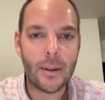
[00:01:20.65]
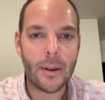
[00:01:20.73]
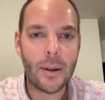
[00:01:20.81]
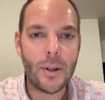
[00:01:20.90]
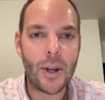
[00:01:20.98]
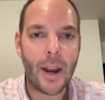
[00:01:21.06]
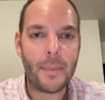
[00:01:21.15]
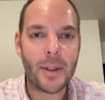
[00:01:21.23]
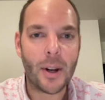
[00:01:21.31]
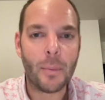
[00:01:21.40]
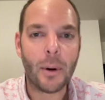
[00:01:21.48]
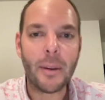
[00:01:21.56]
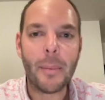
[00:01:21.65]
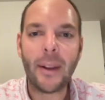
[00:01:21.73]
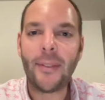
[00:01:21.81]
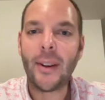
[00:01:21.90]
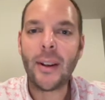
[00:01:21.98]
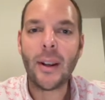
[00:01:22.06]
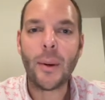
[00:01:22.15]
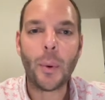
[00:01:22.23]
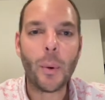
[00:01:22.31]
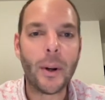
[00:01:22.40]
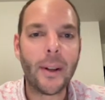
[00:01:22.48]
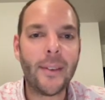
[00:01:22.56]
shapes that are pretty messy and we
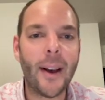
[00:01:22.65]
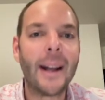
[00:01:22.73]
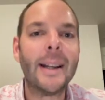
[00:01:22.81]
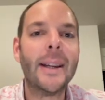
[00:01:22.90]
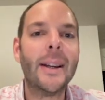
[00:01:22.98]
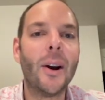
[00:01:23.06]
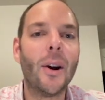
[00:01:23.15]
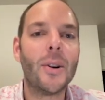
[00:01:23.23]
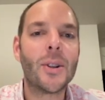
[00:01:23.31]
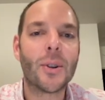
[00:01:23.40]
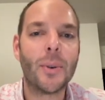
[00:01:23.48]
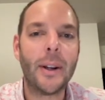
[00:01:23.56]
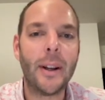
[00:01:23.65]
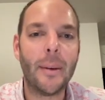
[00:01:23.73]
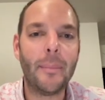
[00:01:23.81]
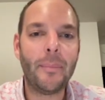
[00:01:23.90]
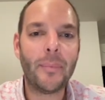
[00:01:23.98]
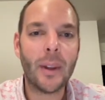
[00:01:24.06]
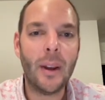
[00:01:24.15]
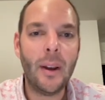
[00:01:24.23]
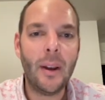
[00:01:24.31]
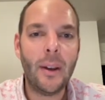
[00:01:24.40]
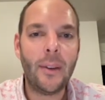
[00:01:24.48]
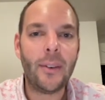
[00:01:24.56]
want to tidy our screen up.
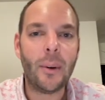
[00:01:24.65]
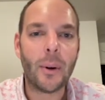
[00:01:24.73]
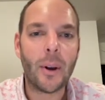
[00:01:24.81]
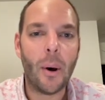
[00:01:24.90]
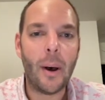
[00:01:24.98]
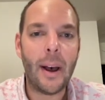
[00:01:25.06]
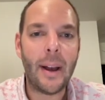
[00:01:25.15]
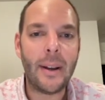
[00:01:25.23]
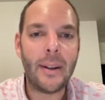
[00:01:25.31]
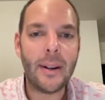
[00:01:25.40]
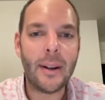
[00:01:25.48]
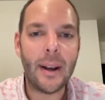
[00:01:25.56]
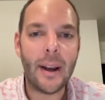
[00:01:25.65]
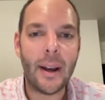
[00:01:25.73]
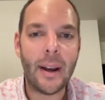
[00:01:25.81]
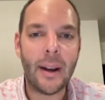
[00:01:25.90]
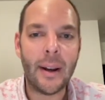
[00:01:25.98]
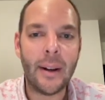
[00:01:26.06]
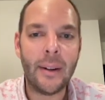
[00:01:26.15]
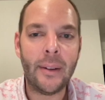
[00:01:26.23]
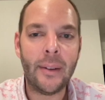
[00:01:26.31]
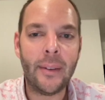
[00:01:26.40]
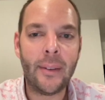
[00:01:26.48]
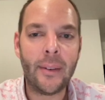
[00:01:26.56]
So go ahead
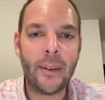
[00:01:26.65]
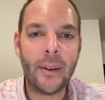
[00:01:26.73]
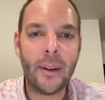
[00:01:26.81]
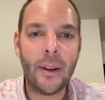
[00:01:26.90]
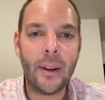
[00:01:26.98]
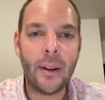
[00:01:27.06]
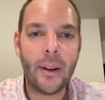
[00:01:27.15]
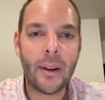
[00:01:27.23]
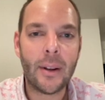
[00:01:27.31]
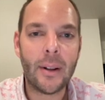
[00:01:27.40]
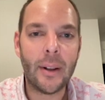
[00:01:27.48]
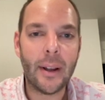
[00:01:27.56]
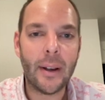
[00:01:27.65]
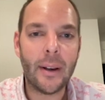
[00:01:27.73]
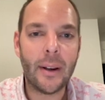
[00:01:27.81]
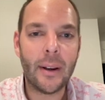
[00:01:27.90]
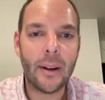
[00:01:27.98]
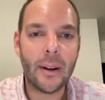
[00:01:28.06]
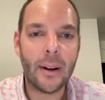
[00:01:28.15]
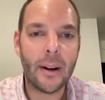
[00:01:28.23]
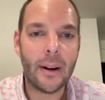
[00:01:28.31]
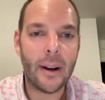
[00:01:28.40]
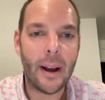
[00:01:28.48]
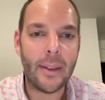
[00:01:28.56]
and click
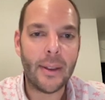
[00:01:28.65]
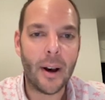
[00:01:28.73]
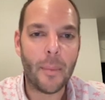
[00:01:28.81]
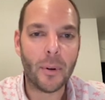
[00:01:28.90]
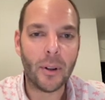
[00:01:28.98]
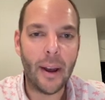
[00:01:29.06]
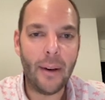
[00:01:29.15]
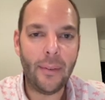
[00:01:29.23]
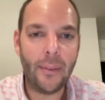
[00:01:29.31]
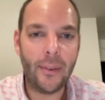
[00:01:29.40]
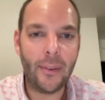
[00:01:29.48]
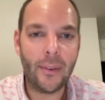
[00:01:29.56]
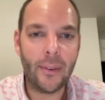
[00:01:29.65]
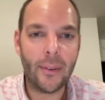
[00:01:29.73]
at the upper left,